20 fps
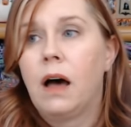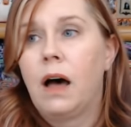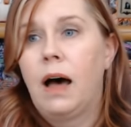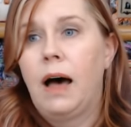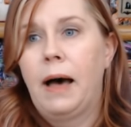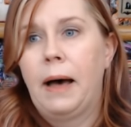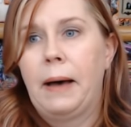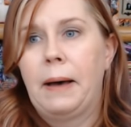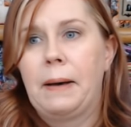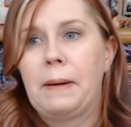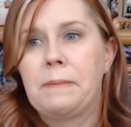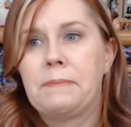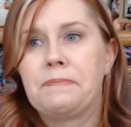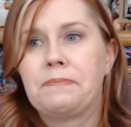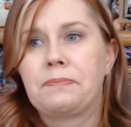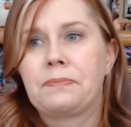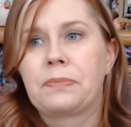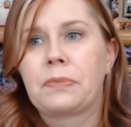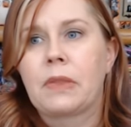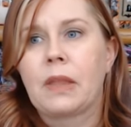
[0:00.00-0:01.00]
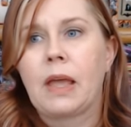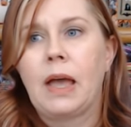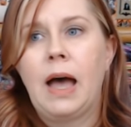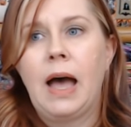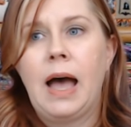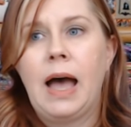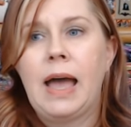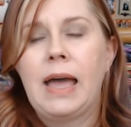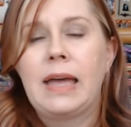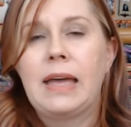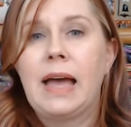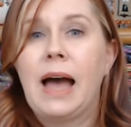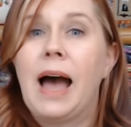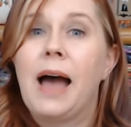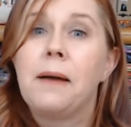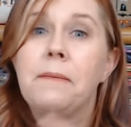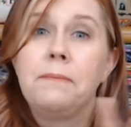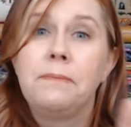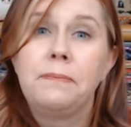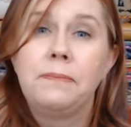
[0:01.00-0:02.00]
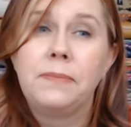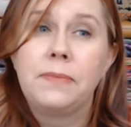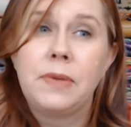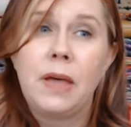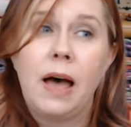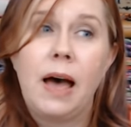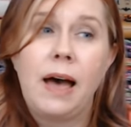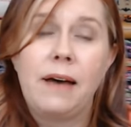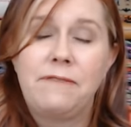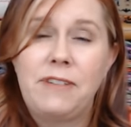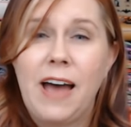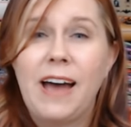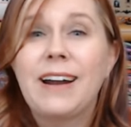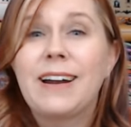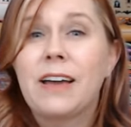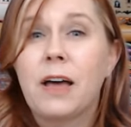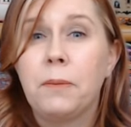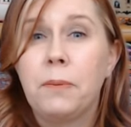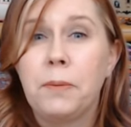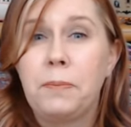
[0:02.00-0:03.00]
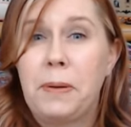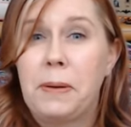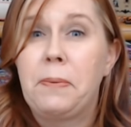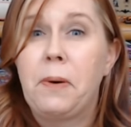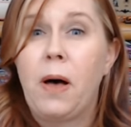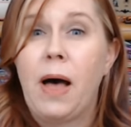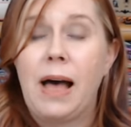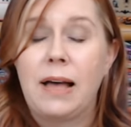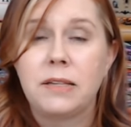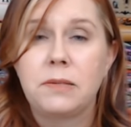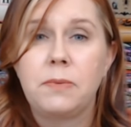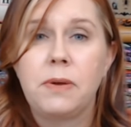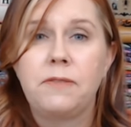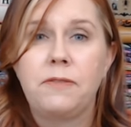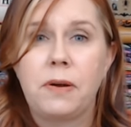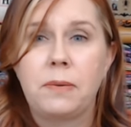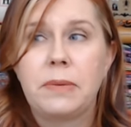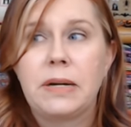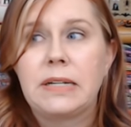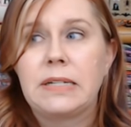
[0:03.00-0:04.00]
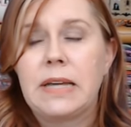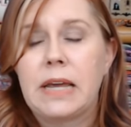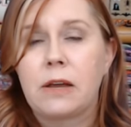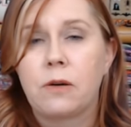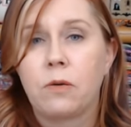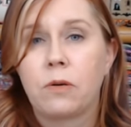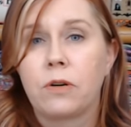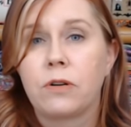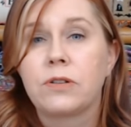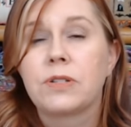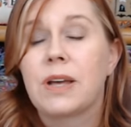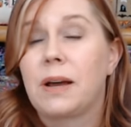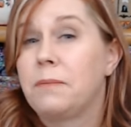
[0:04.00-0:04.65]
Um, I, I'm, I've had a couple people ask me if I'm going to take orders.